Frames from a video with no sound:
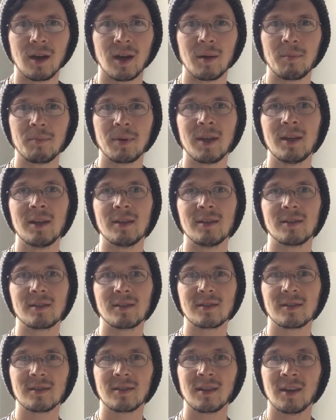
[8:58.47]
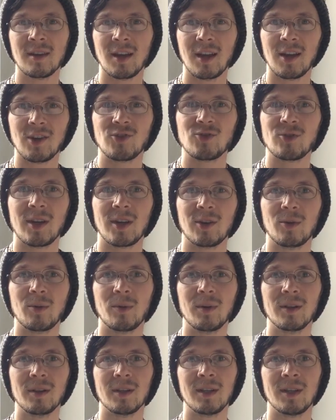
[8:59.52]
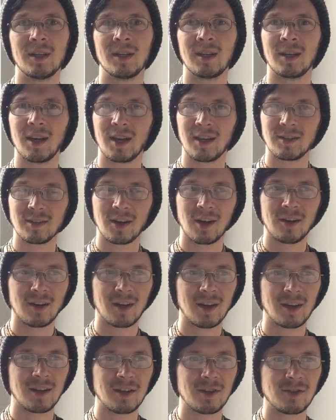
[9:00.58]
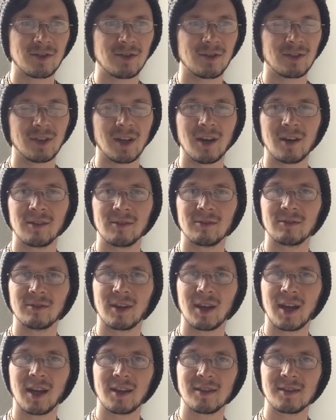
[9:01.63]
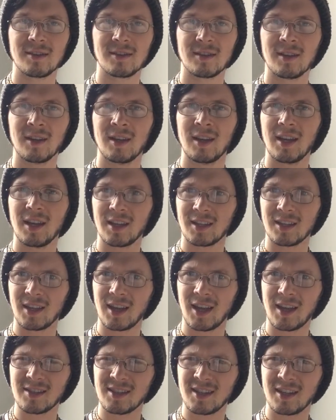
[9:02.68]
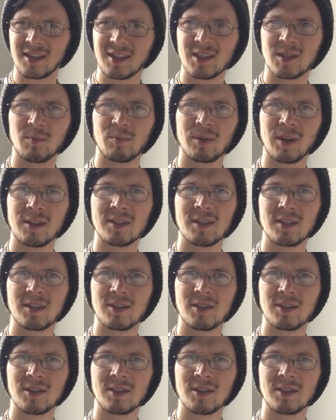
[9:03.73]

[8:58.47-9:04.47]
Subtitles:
peace and tranquility and unconditional love as it expresses